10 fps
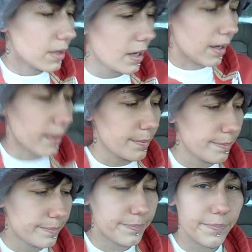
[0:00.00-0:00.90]

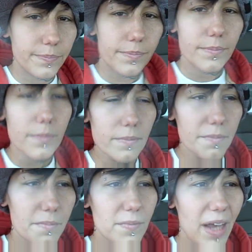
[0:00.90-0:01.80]

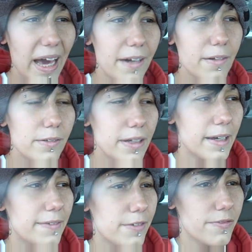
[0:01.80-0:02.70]
Um, I don't,
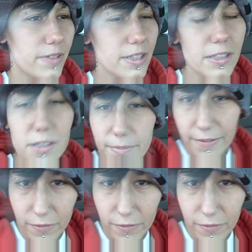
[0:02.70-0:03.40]
if you've listened to my